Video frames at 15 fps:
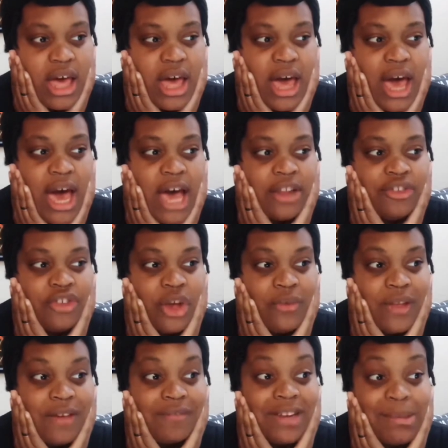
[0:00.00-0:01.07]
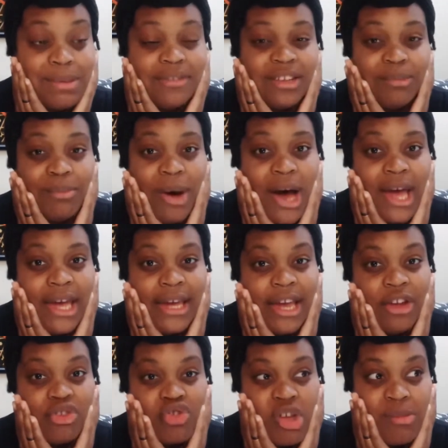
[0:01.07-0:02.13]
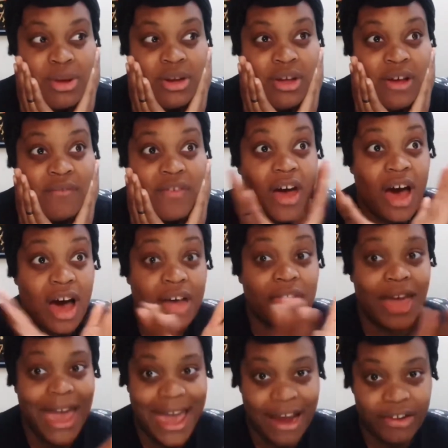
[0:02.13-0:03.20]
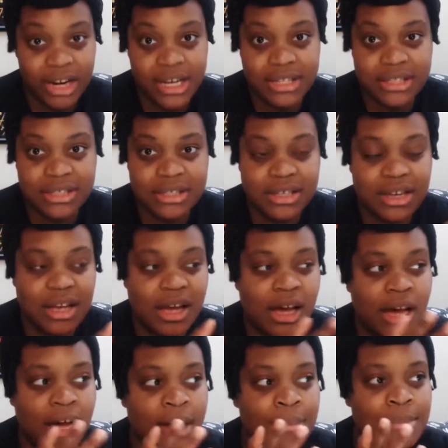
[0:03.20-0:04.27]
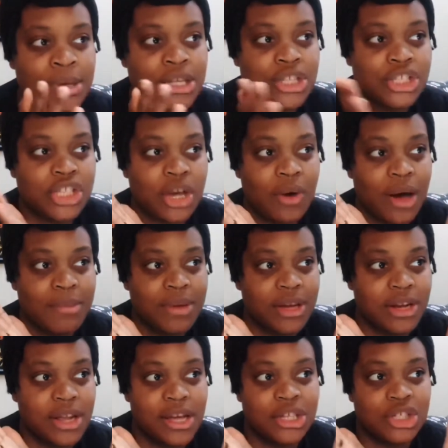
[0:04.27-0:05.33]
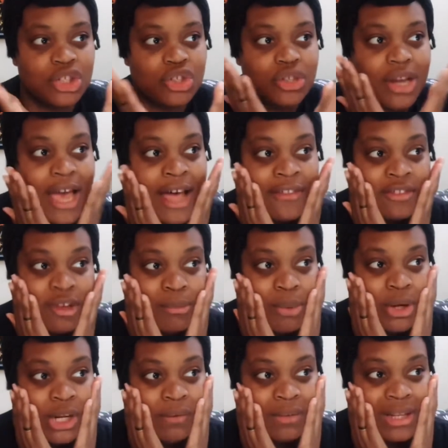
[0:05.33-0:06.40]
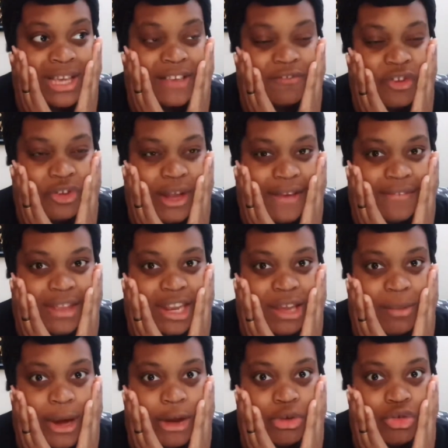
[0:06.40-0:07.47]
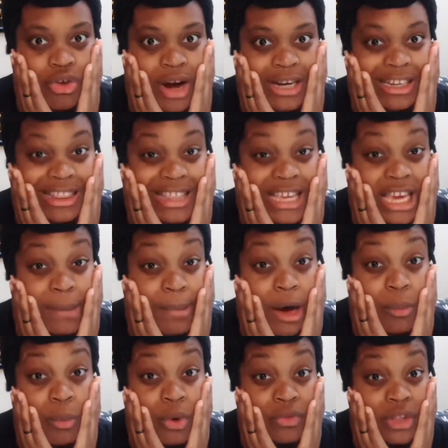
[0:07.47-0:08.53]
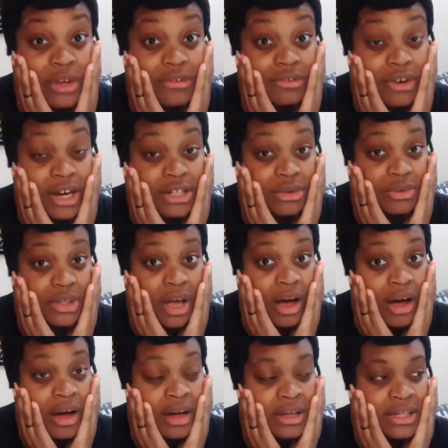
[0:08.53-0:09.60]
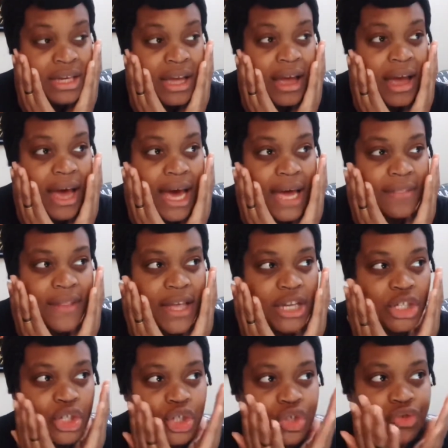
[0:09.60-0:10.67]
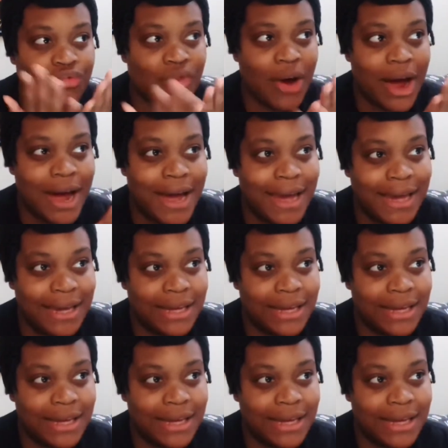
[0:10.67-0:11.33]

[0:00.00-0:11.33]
And so they've limited my enjoyment of other areas. So I'm gonna, at some point over the next few days anyway, try and think about what those titles are, and then try